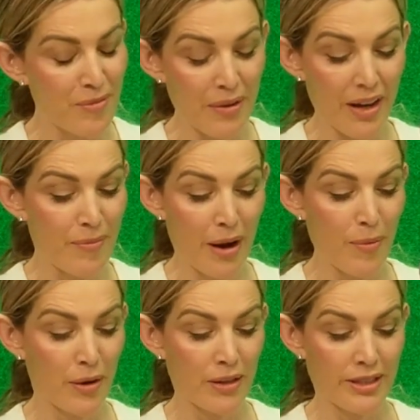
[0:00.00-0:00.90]
it may
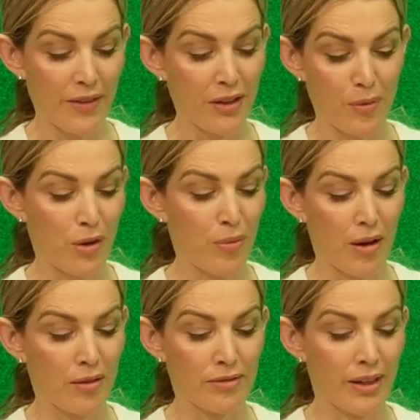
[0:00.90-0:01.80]
well, it's definitely
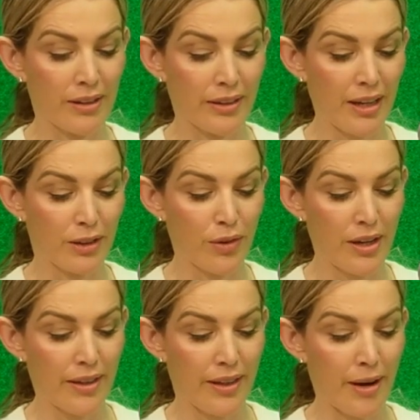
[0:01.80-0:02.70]
worthwhile,
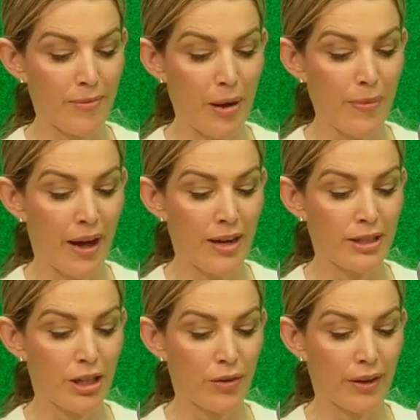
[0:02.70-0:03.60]
looking at that and maybe
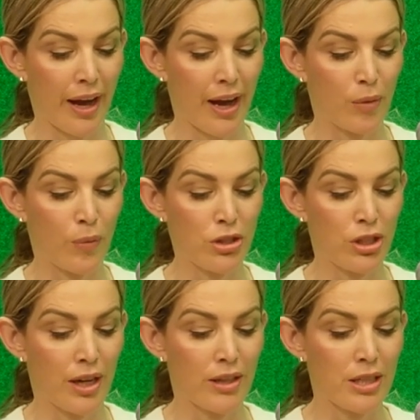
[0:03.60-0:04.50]
asking your accountant once you
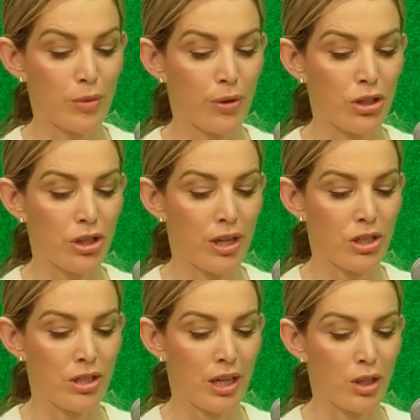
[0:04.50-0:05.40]
get that
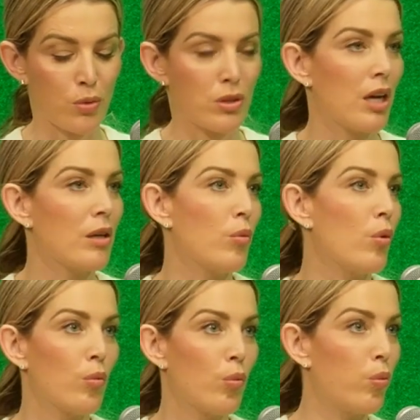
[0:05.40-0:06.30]
depreciation schedule done,
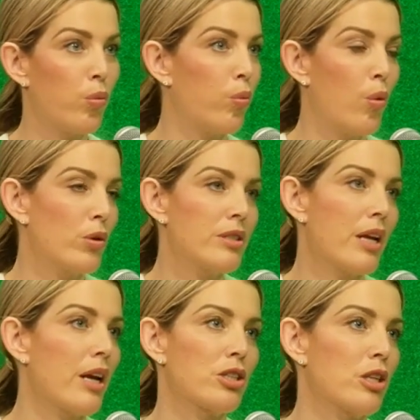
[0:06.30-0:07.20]
what does
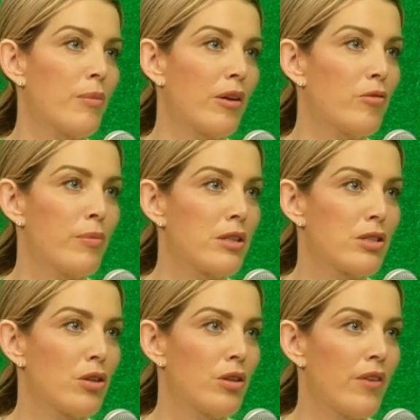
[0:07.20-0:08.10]
that actually mean for me as
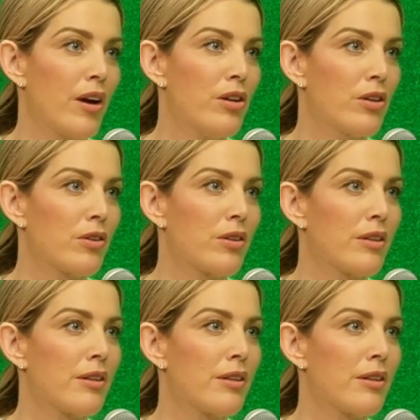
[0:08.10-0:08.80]
a dollar value?